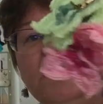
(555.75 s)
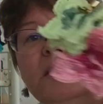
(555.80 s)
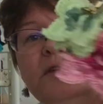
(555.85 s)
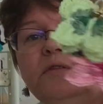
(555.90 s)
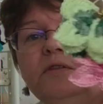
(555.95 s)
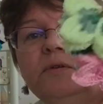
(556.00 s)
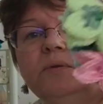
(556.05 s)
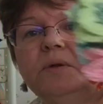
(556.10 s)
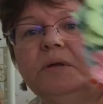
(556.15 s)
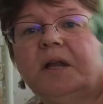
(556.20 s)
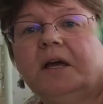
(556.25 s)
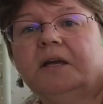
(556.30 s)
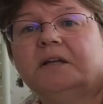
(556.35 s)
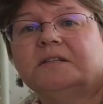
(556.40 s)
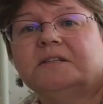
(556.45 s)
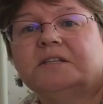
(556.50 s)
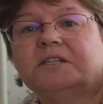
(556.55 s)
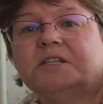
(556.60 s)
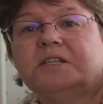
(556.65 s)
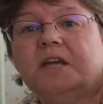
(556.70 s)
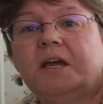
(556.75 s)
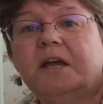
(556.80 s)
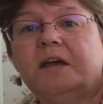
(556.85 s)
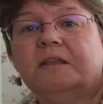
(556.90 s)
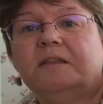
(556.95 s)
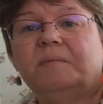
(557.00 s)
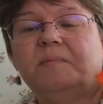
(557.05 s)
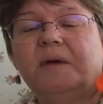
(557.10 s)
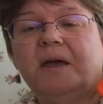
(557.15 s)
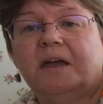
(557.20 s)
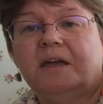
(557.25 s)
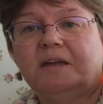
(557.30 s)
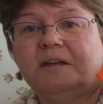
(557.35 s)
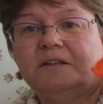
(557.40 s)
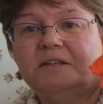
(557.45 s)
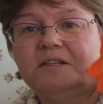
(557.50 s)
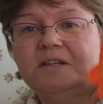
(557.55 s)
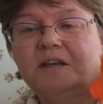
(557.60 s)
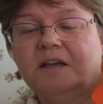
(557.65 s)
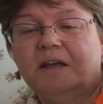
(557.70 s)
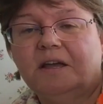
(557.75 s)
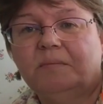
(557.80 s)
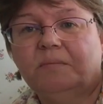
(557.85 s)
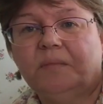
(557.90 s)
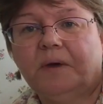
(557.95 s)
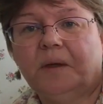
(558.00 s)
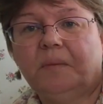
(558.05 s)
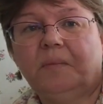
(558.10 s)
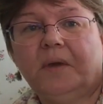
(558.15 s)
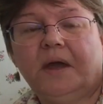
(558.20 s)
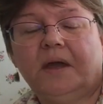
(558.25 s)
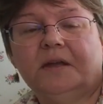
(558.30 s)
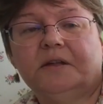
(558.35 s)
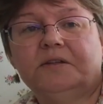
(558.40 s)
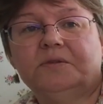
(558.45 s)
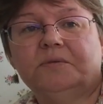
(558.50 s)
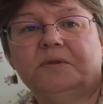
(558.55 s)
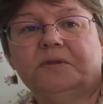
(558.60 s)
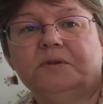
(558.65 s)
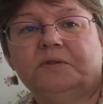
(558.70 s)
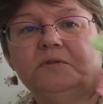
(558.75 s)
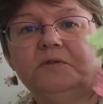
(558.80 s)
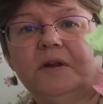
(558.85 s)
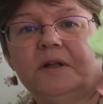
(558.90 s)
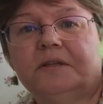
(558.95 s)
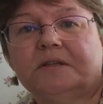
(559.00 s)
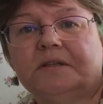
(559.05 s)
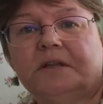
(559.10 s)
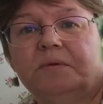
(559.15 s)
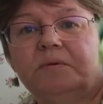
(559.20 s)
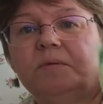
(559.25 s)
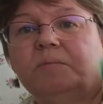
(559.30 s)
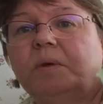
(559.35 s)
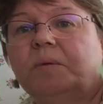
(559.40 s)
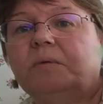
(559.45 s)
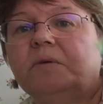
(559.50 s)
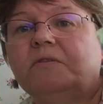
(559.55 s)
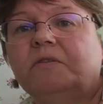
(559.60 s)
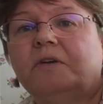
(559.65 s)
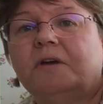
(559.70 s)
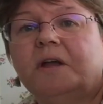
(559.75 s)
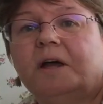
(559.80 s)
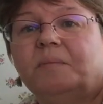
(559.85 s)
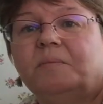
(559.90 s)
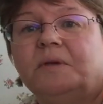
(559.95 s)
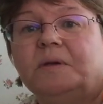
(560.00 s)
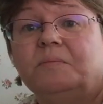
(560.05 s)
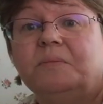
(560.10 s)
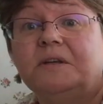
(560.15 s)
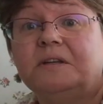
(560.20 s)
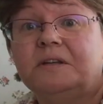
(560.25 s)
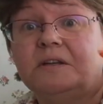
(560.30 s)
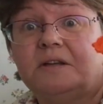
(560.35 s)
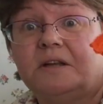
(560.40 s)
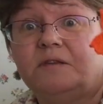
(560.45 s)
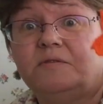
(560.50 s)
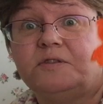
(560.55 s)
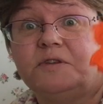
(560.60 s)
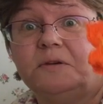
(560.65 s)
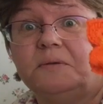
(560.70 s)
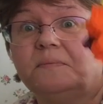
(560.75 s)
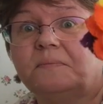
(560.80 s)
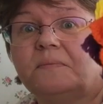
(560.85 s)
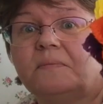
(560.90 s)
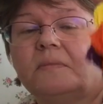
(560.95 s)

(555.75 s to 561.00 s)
And if you would like to share the page, my page, with your friends, that would make me very happy, but you don't have to.